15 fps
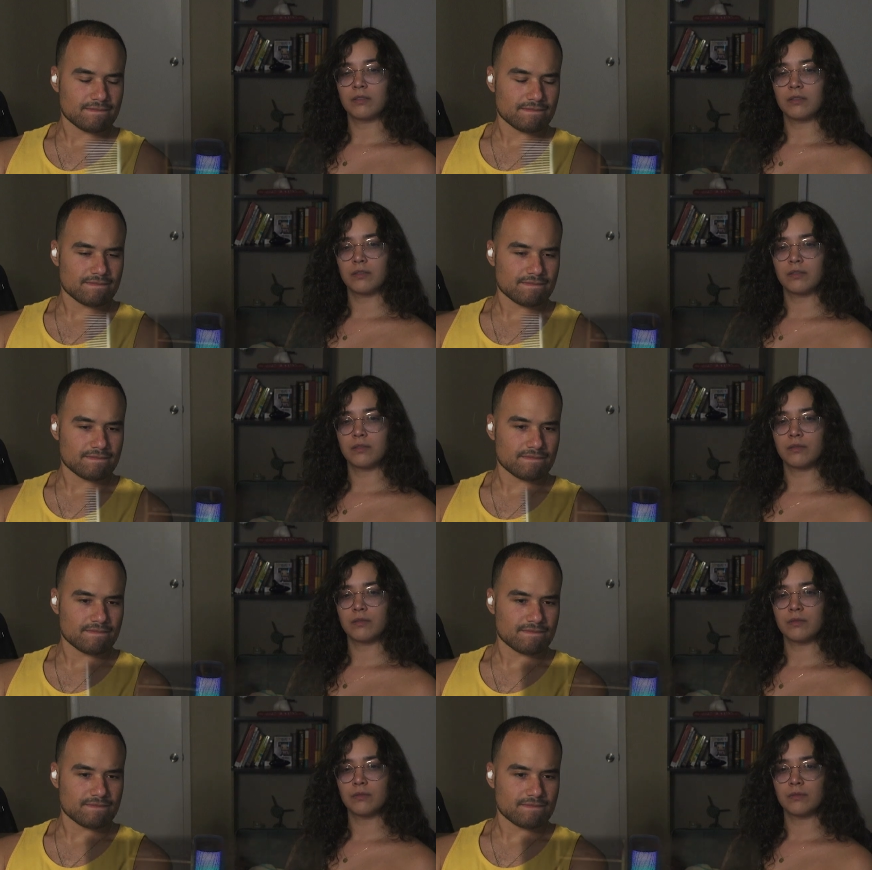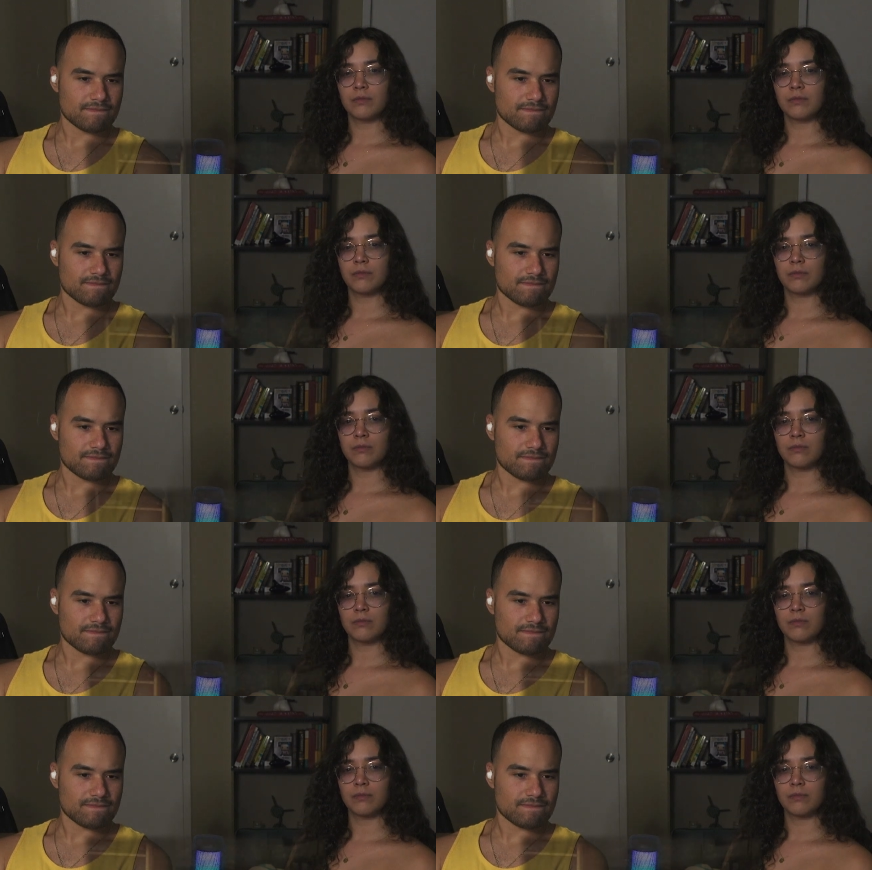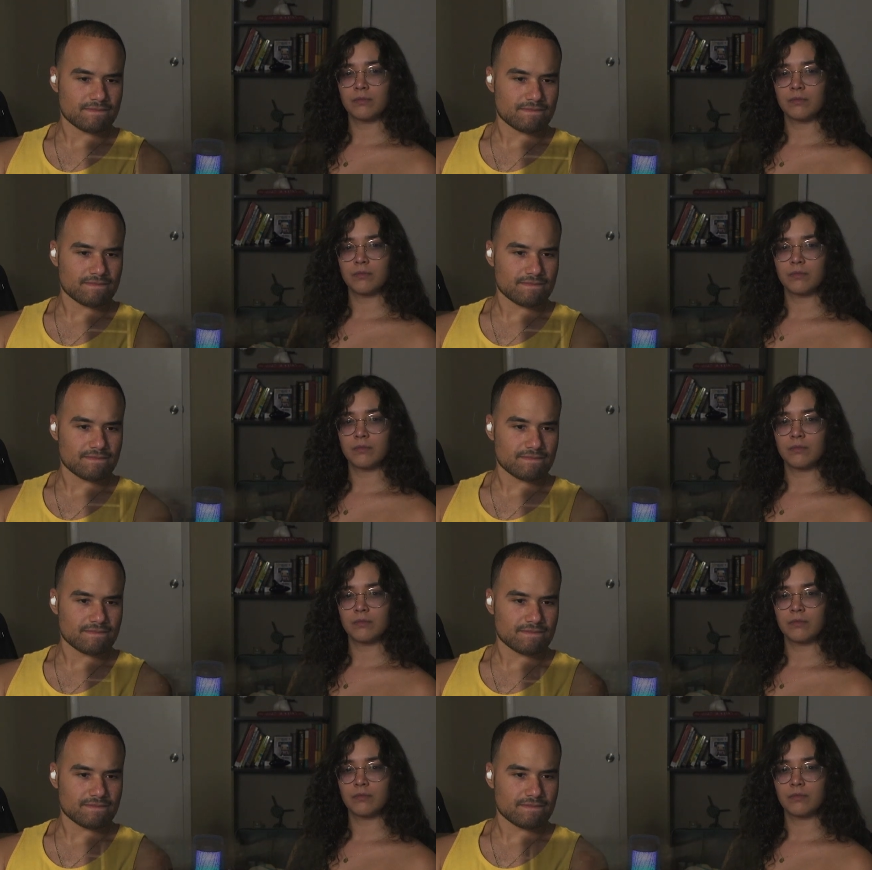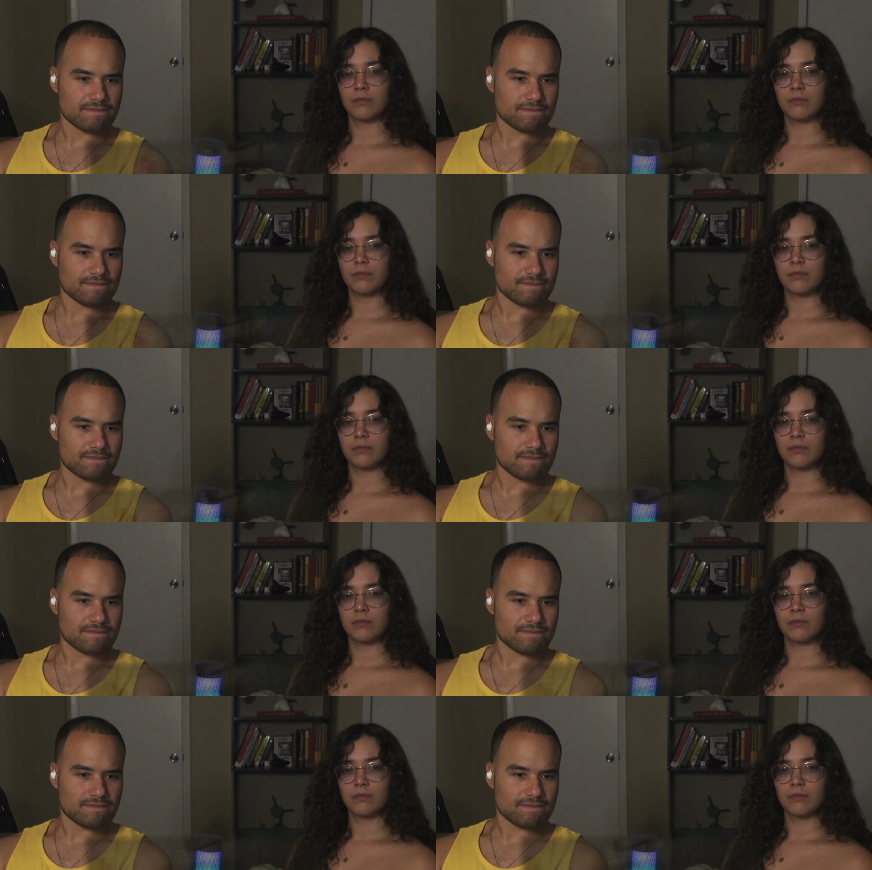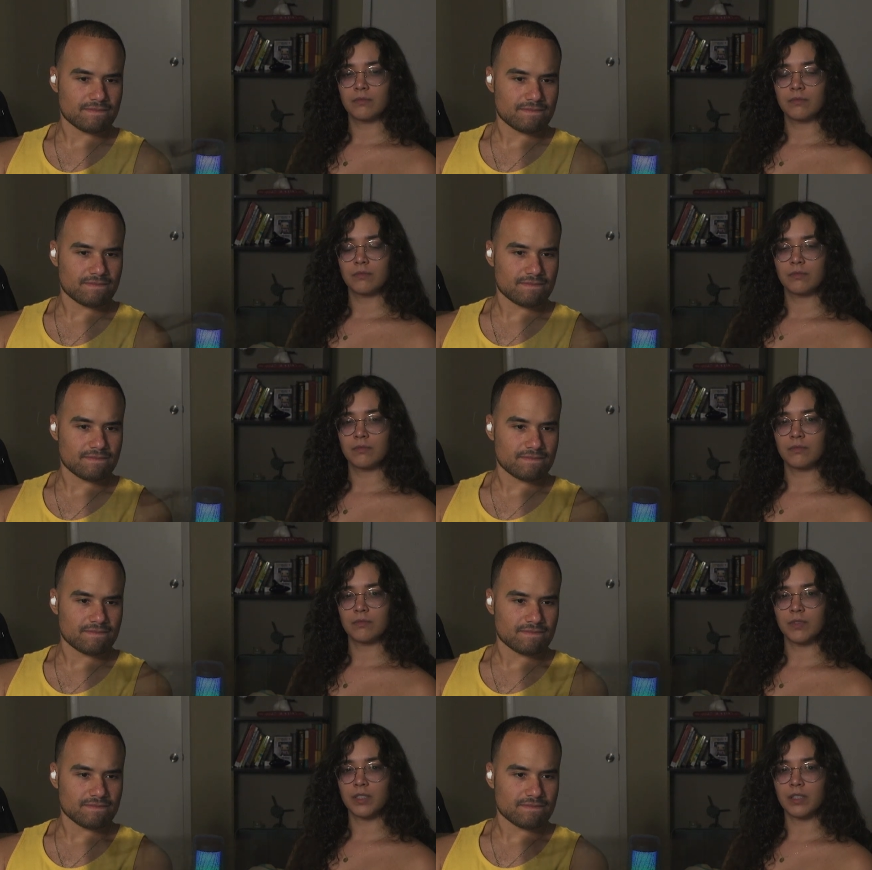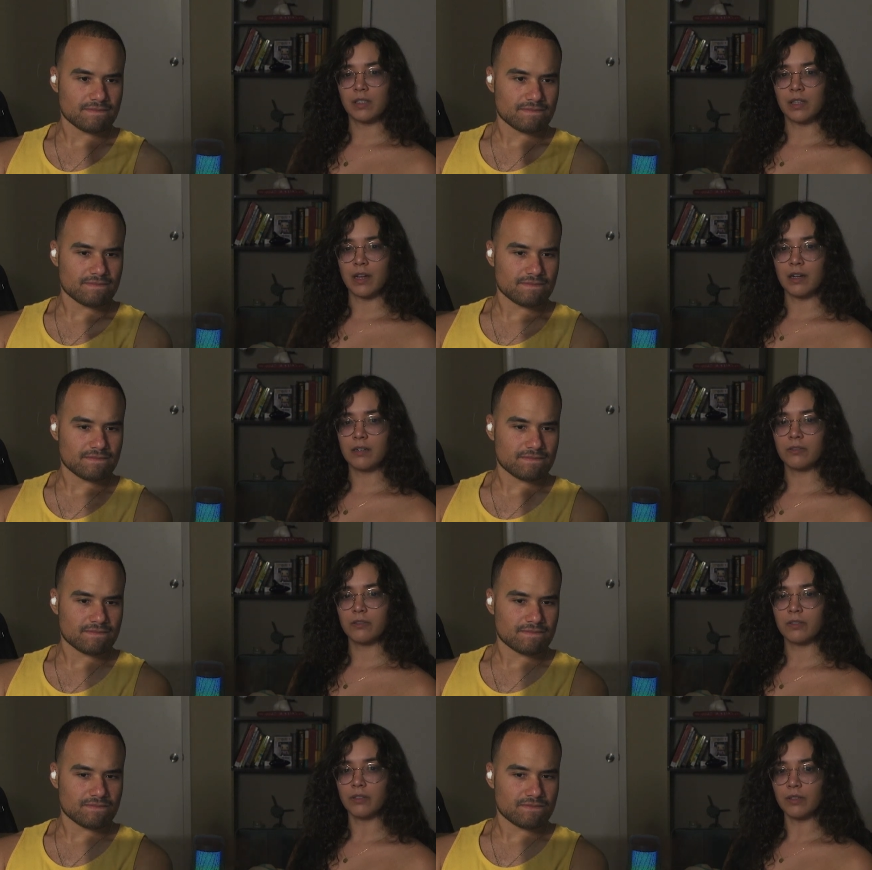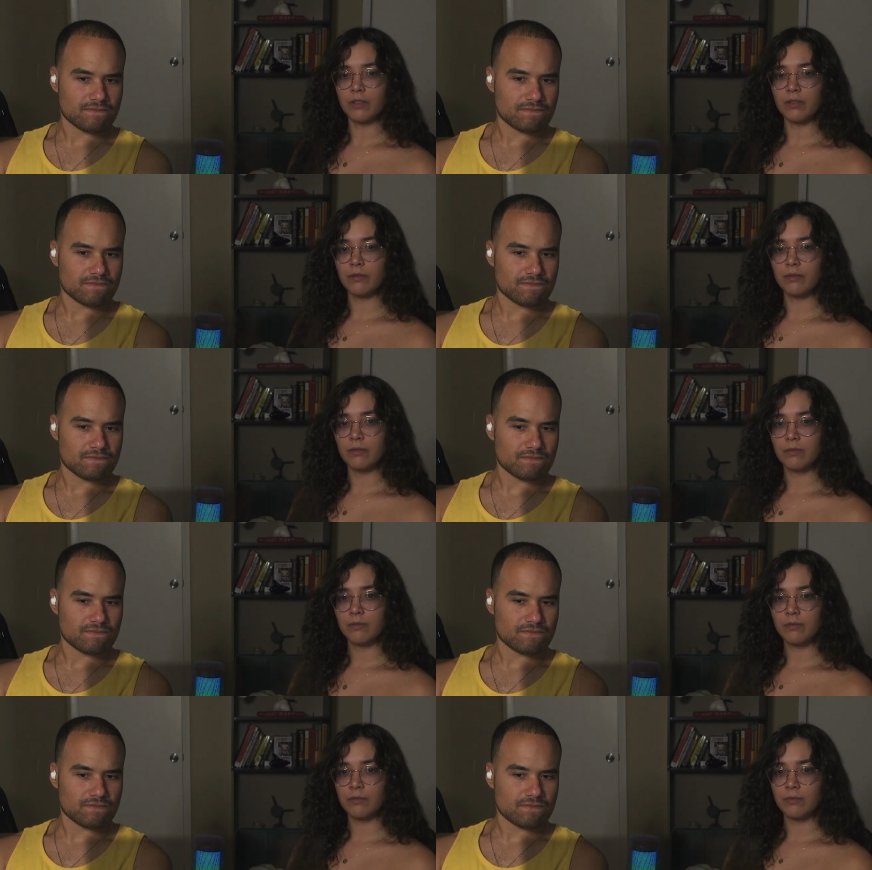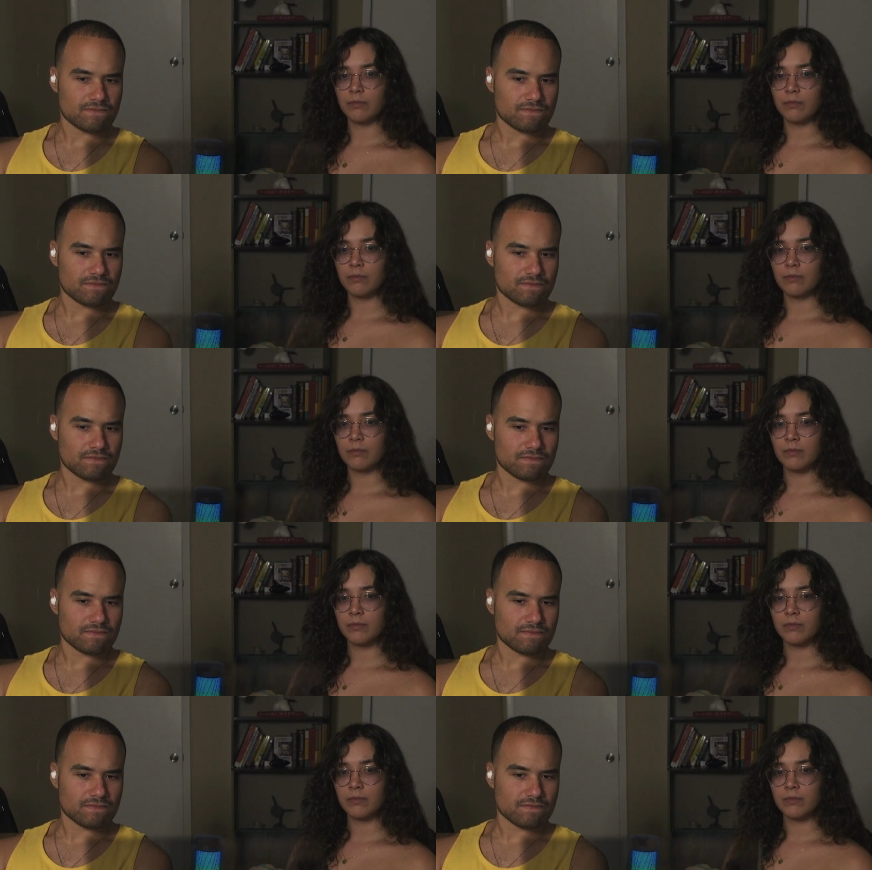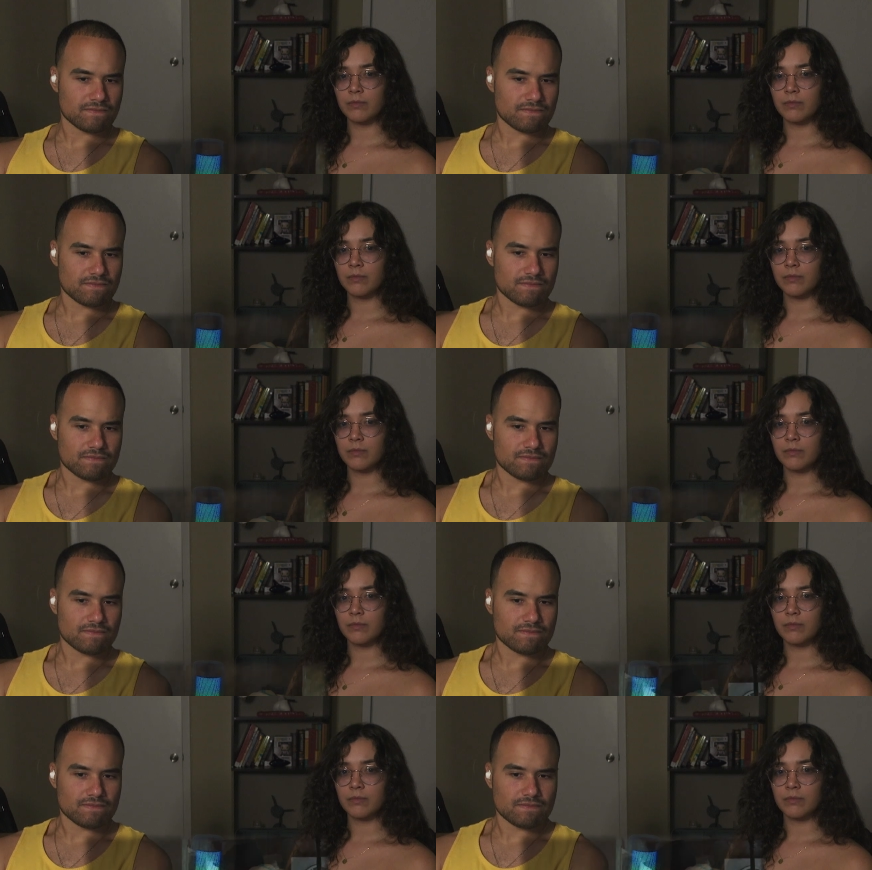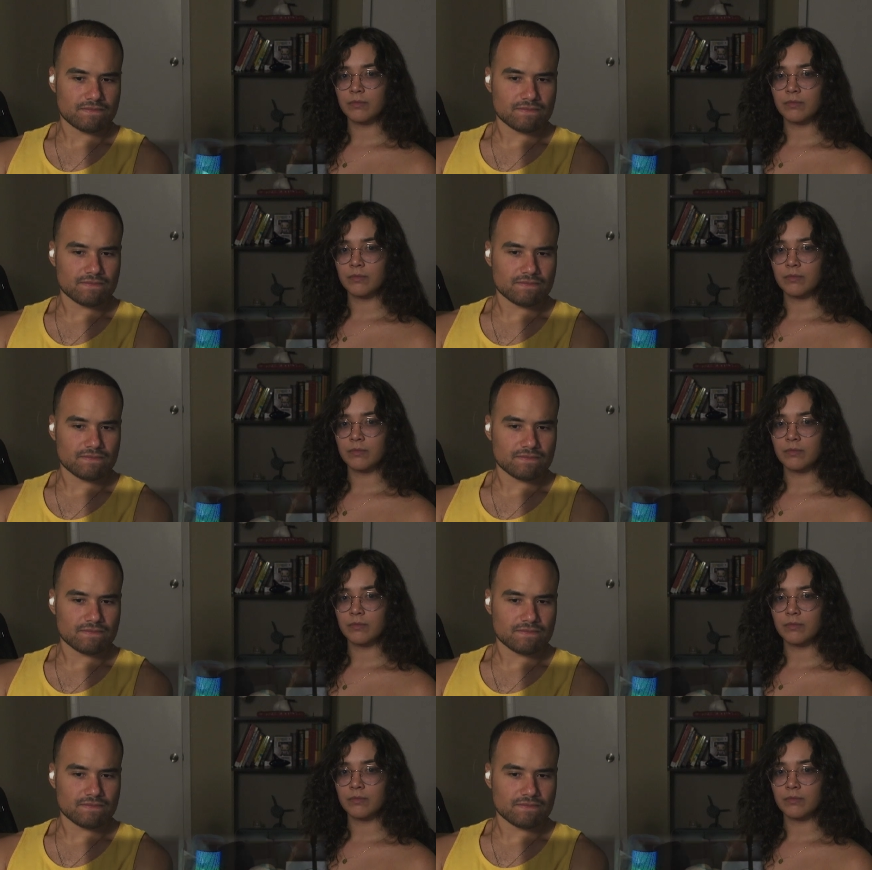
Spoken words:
Nothing is said.